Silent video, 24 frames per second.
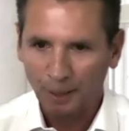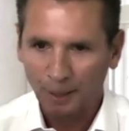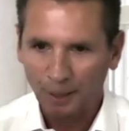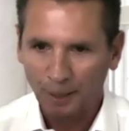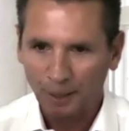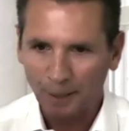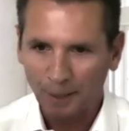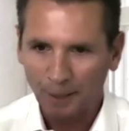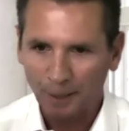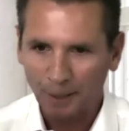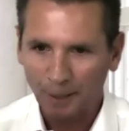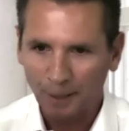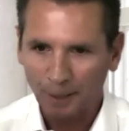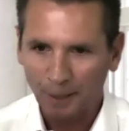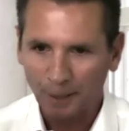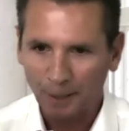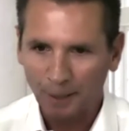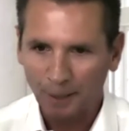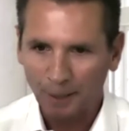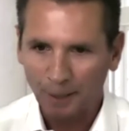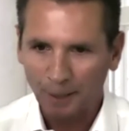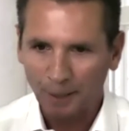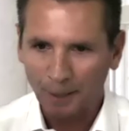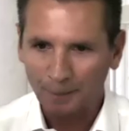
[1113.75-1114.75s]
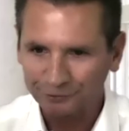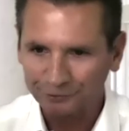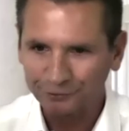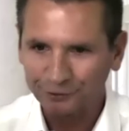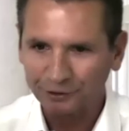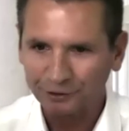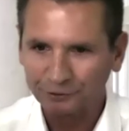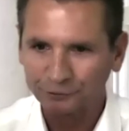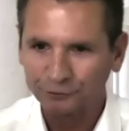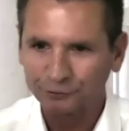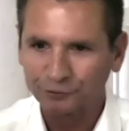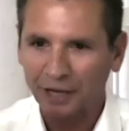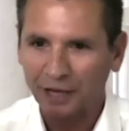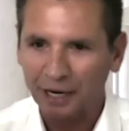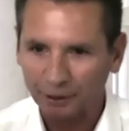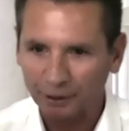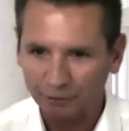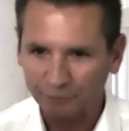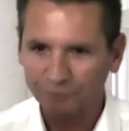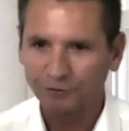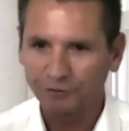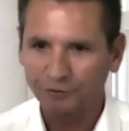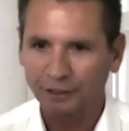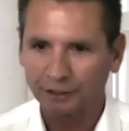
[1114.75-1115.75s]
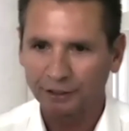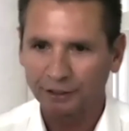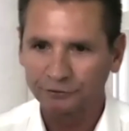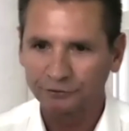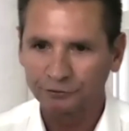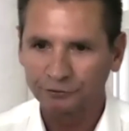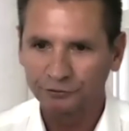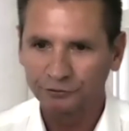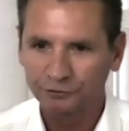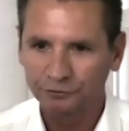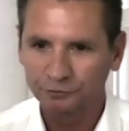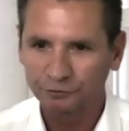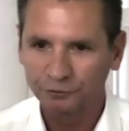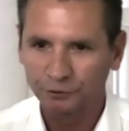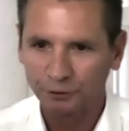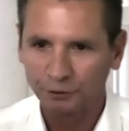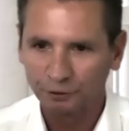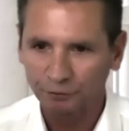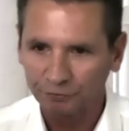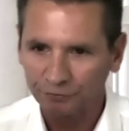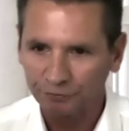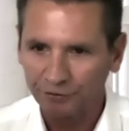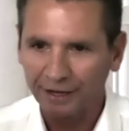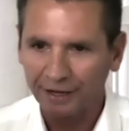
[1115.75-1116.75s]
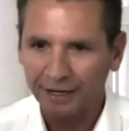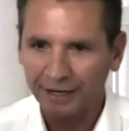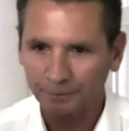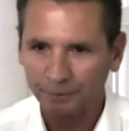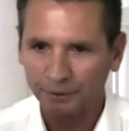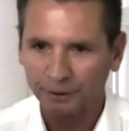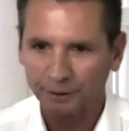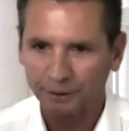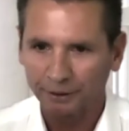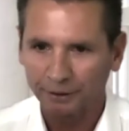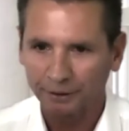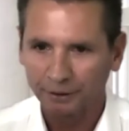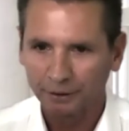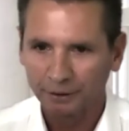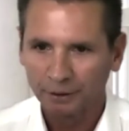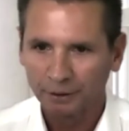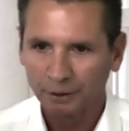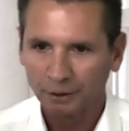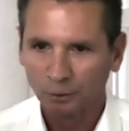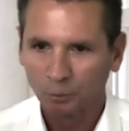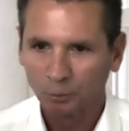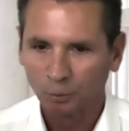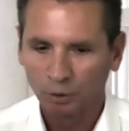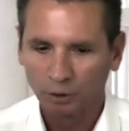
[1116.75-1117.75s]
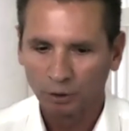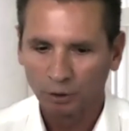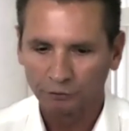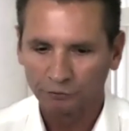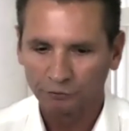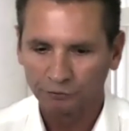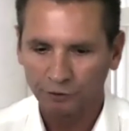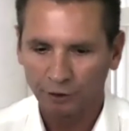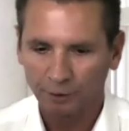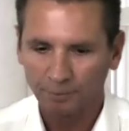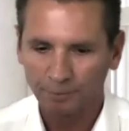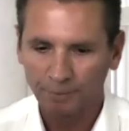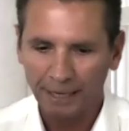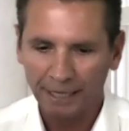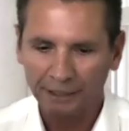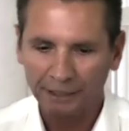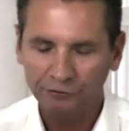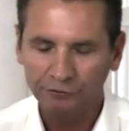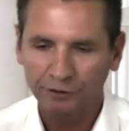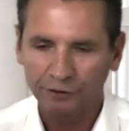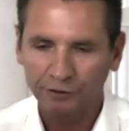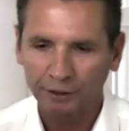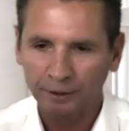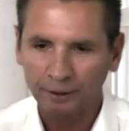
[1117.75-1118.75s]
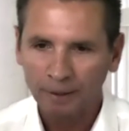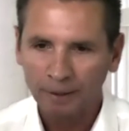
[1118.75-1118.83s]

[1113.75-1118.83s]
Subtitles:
But your service and sacrifice to your family was amazing.